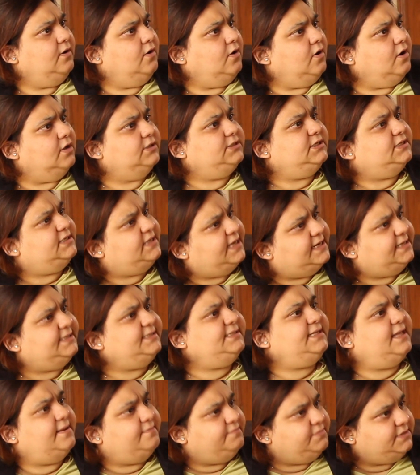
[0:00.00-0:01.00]
also sets
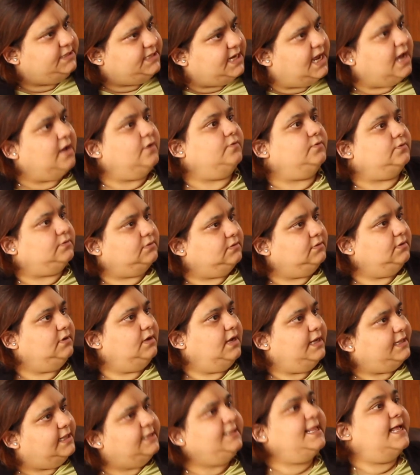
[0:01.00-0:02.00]
them down.
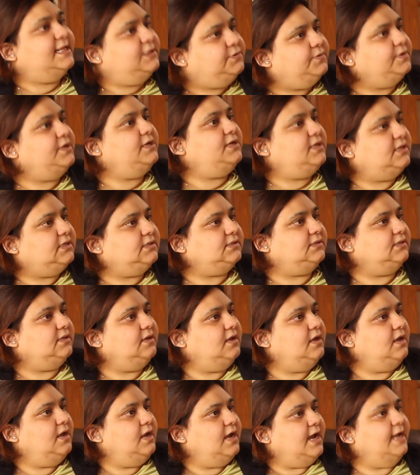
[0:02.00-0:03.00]
I think that's what it is.
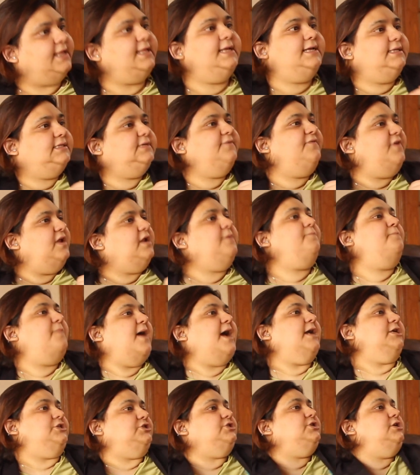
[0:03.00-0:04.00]
I think it's a very
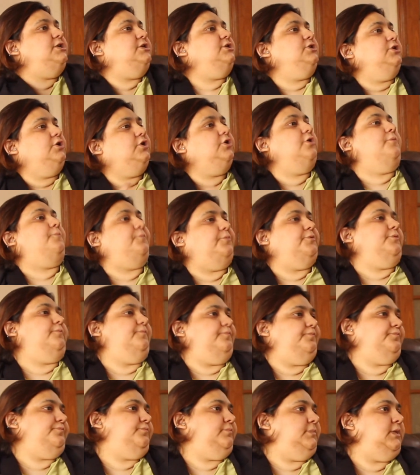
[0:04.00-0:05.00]
passionate group.
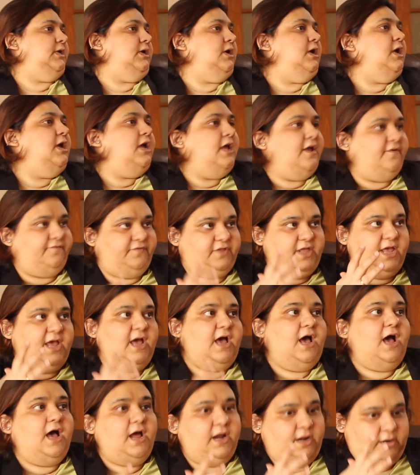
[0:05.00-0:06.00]
If they
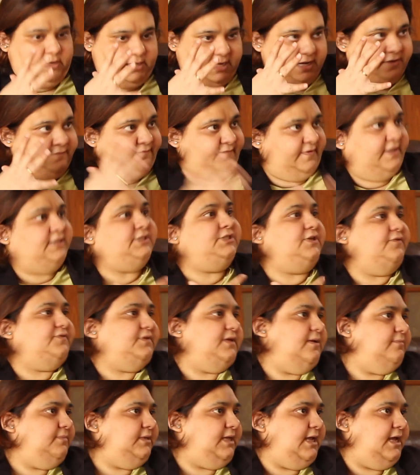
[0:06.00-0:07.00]
are convinced of
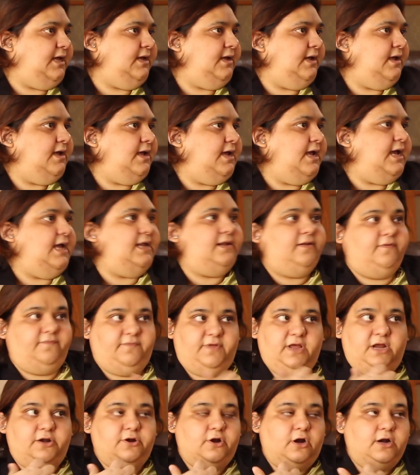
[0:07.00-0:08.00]
something and if
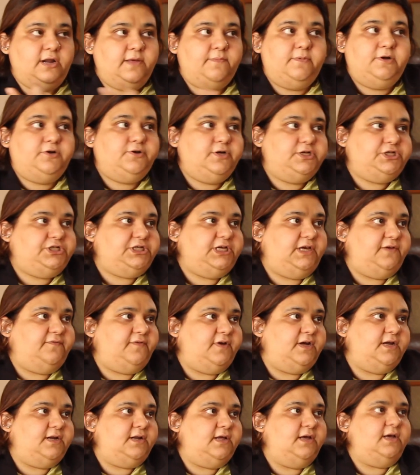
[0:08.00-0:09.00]
they are not able to achieve
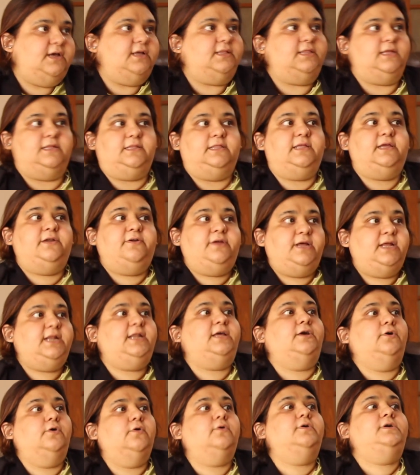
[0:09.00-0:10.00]
it, then they
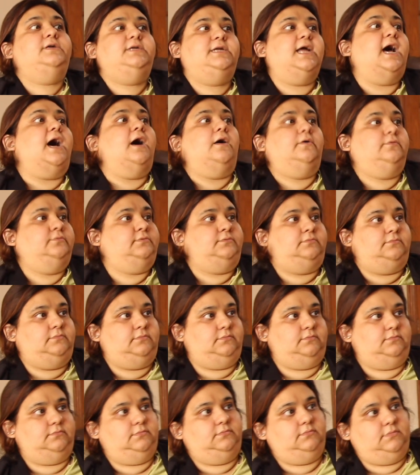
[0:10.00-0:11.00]
really go down
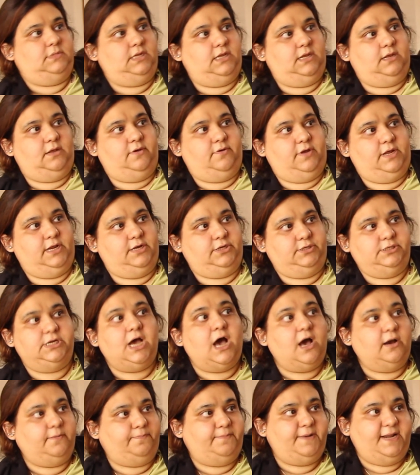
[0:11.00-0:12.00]
in
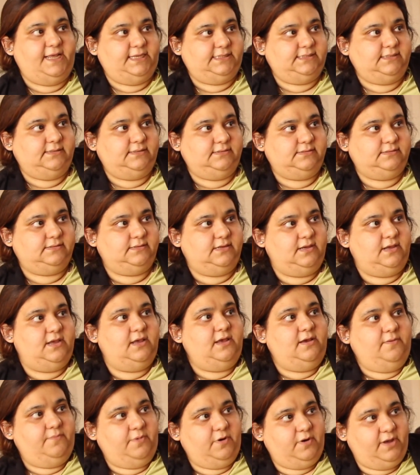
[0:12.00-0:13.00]
dark places.
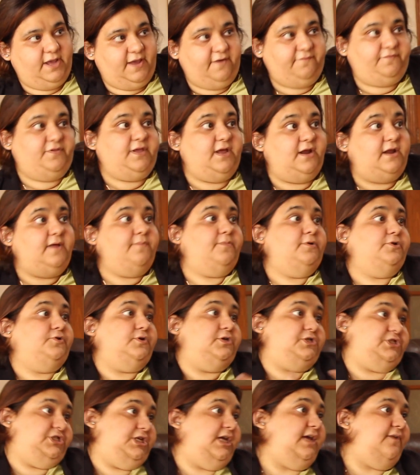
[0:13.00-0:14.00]
But if they are able to
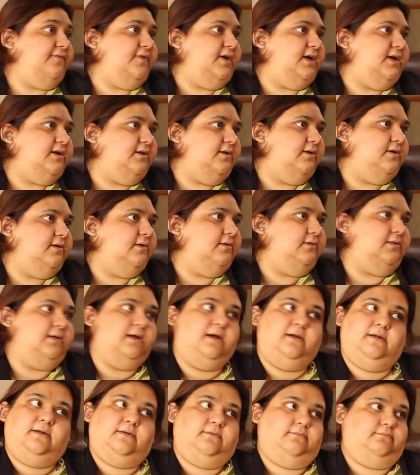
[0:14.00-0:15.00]
achieve it, they
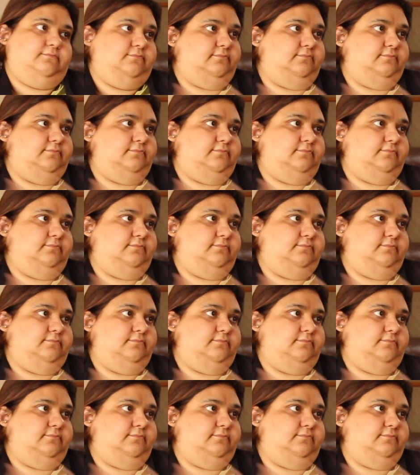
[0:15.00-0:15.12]
are.